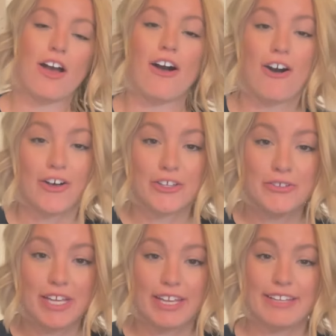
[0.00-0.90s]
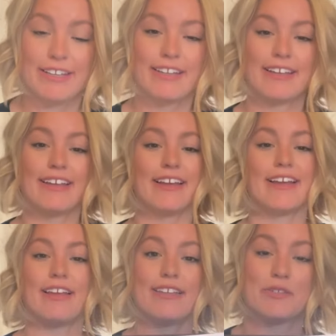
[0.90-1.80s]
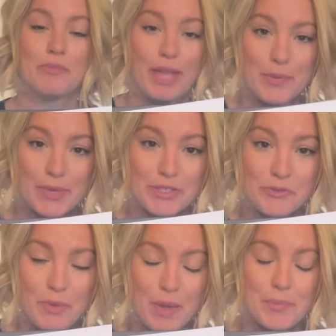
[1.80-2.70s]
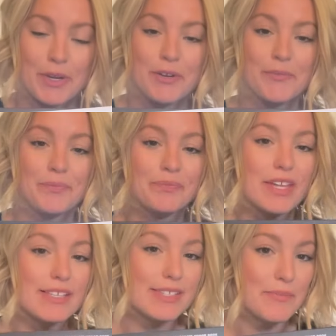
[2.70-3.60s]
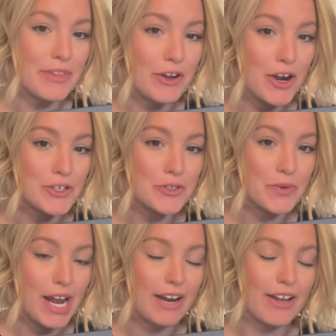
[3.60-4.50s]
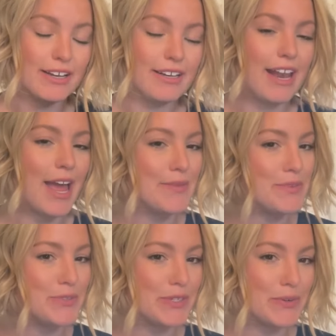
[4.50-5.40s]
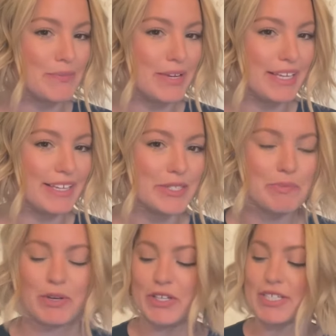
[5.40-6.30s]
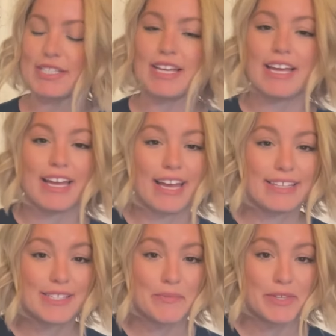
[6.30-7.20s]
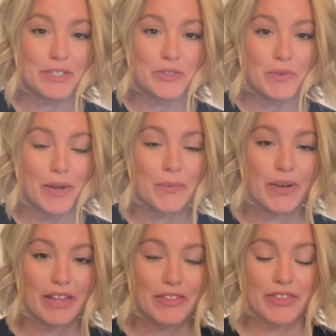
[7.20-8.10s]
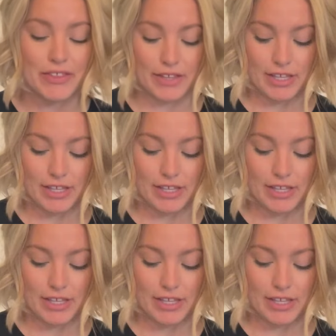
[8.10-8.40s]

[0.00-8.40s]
All you need is a blank piece of paper, something hard to write on, I'm using one of my kids' books, and something to write with.